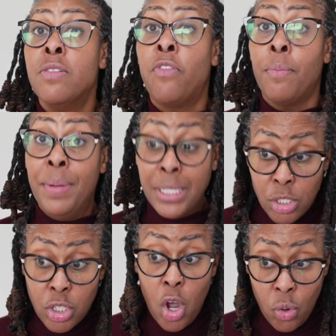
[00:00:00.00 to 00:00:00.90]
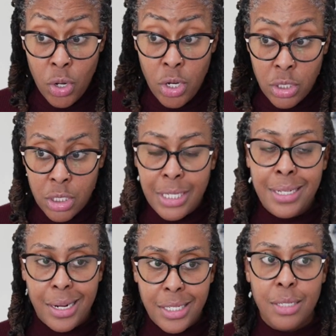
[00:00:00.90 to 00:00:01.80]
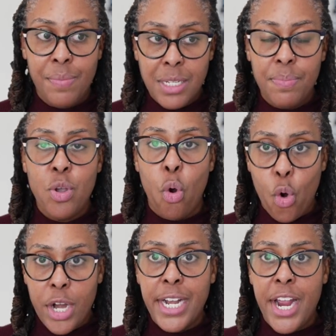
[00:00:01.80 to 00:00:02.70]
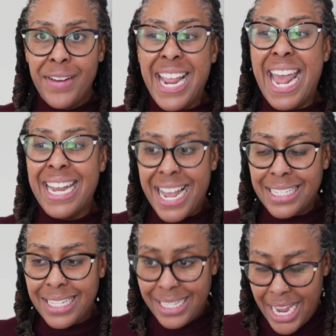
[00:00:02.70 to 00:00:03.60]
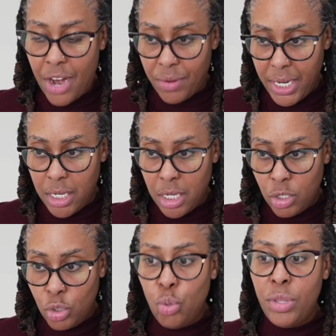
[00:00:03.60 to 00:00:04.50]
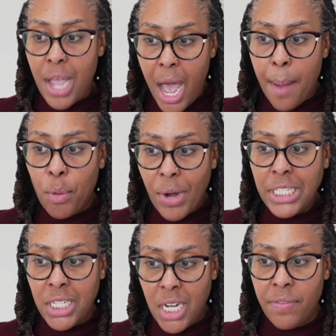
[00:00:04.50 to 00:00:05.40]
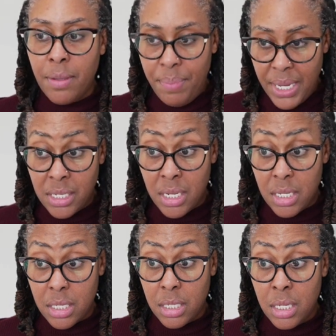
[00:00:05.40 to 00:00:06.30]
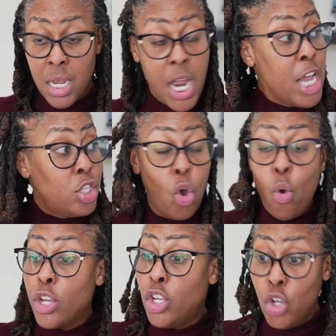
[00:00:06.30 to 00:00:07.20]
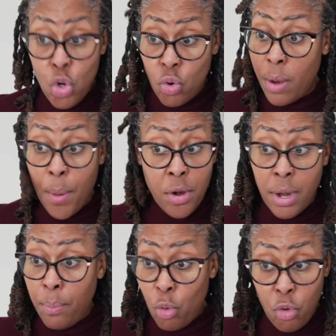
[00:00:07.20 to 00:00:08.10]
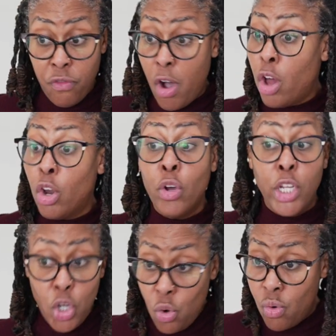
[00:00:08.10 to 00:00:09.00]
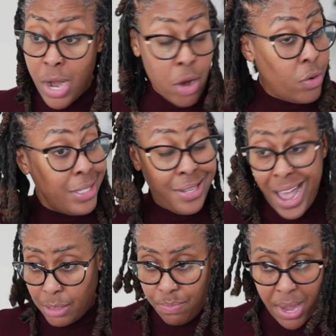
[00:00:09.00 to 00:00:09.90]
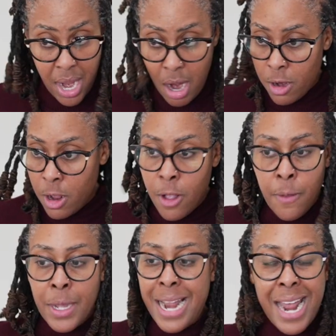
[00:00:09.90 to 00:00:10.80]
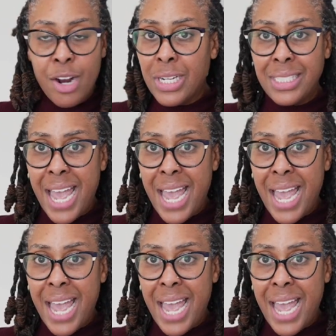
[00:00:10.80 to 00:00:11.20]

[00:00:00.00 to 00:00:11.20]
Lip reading: For business owners, deductions must be ordinary and necessary to the operation of the business. It's on you. The burden of proof fall on you, not on the taxpayer, on